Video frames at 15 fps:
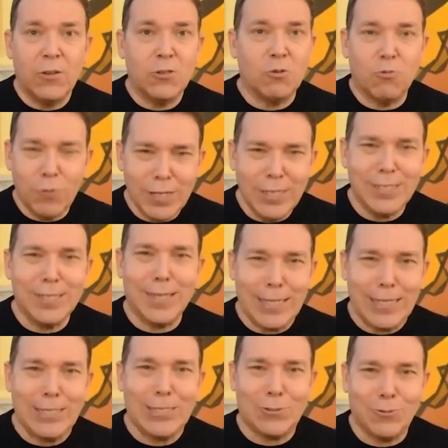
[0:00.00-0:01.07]
There's a
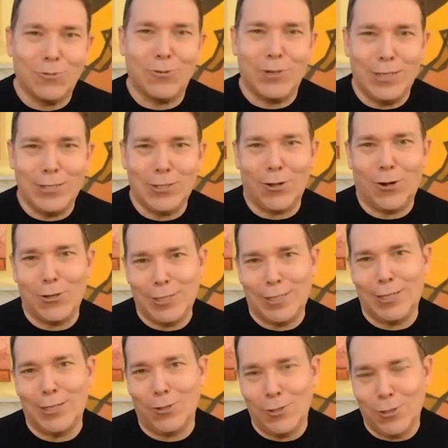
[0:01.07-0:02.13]
reason these stories are
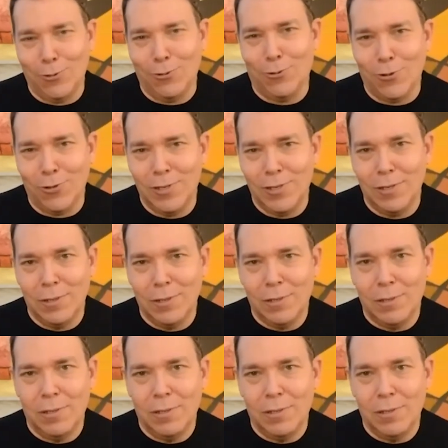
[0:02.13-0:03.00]
still told